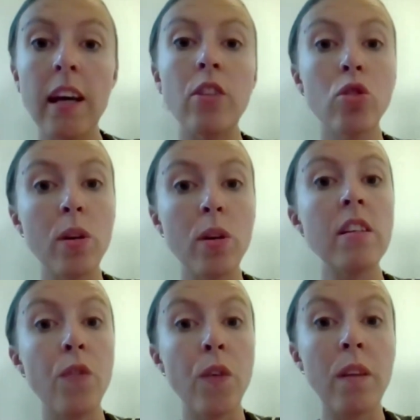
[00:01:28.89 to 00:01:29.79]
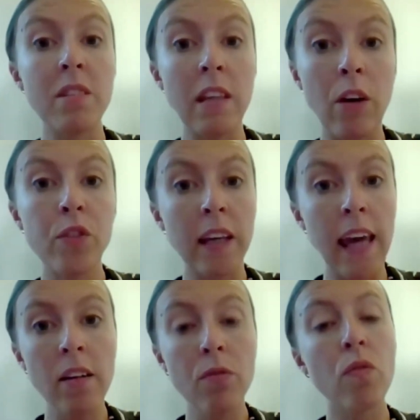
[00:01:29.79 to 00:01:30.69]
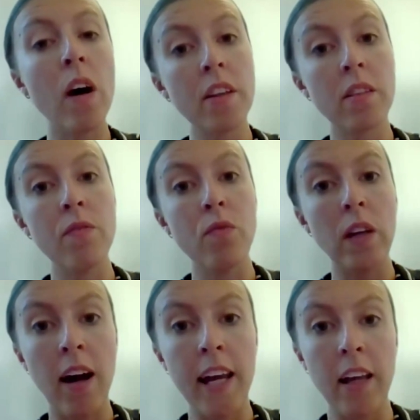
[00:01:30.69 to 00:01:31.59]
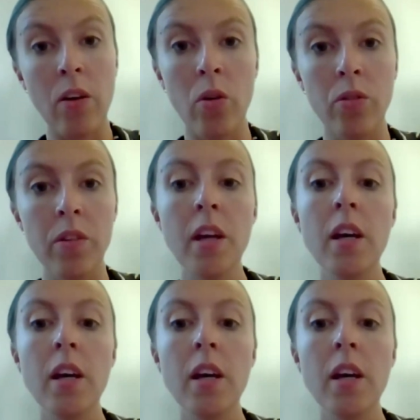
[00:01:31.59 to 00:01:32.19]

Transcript: and choices for themselves again rather than relying on